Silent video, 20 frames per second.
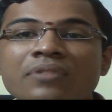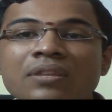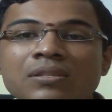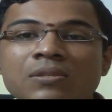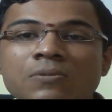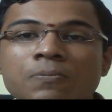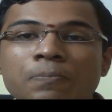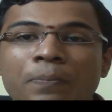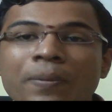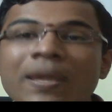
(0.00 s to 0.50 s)

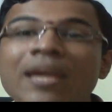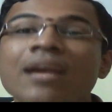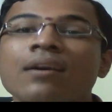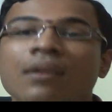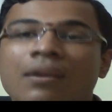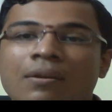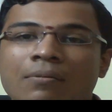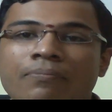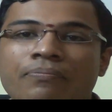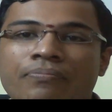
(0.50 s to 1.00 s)
the
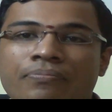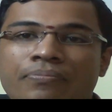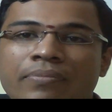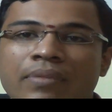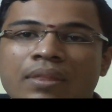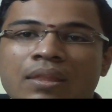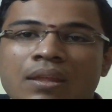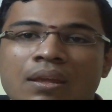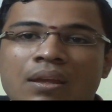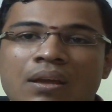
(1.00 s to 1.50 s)
sphere
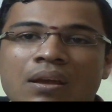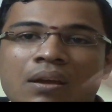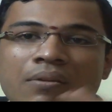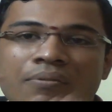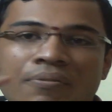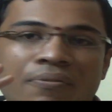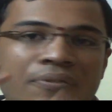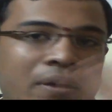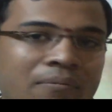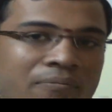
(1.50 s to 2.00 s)

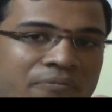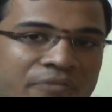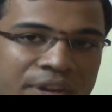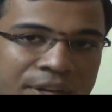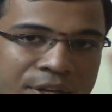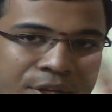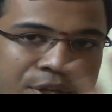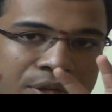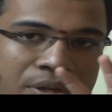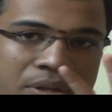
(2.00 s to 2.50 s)
from
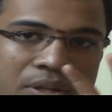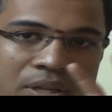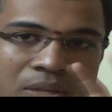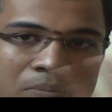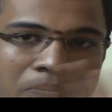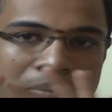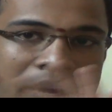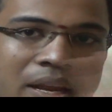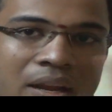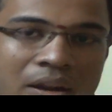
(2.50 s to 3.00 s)
which
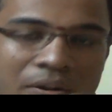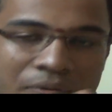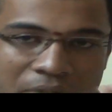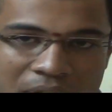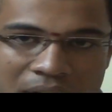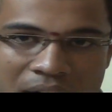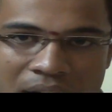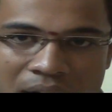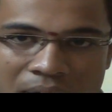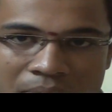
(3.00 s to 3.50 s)
this mirror
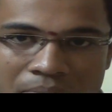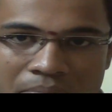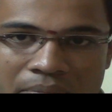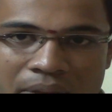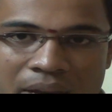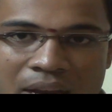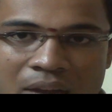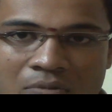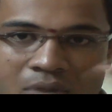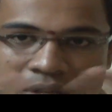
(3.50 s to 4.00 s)

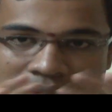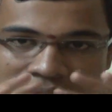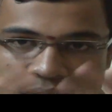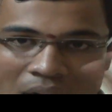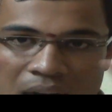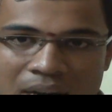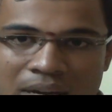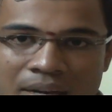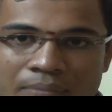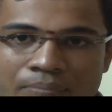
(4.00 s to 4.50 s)

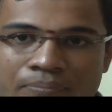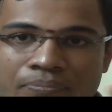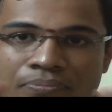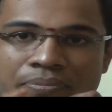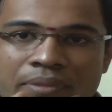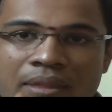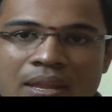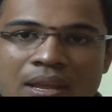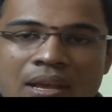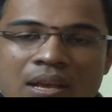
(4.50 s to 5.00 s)
was cut.
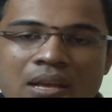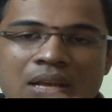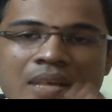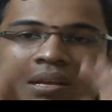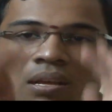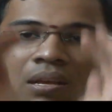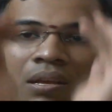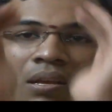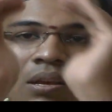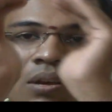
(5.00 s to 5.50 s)

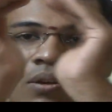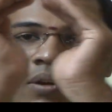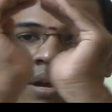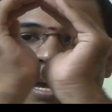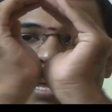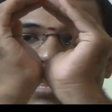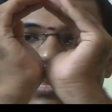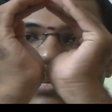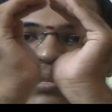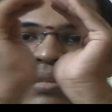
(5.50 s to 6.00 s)

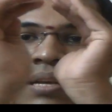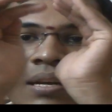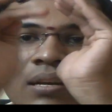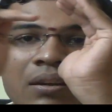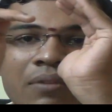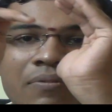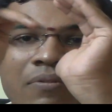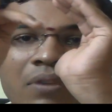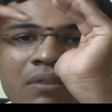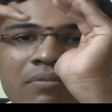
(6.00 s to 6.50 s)
Okay, the
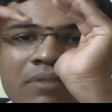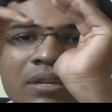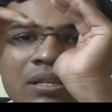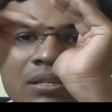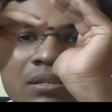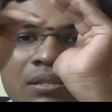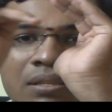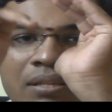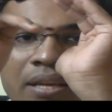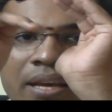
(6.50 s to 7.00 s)
center of
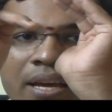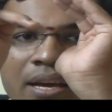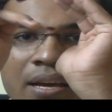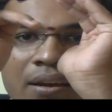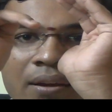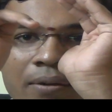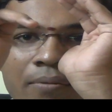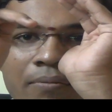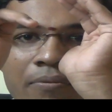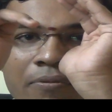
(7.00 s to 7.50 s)
curvature is
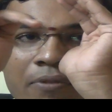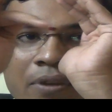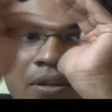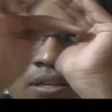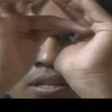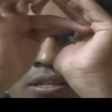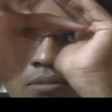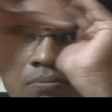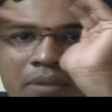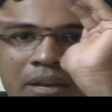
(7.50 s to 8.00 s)
here for
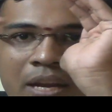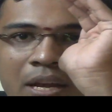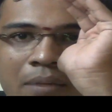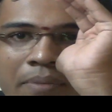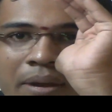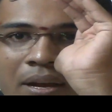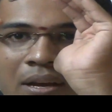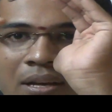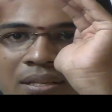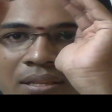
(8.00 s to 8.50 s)
this
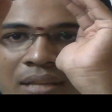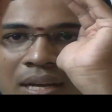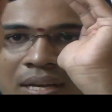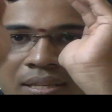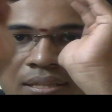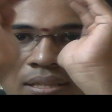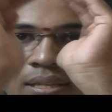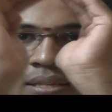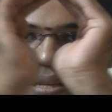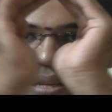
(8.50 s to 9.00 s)
mirror because that is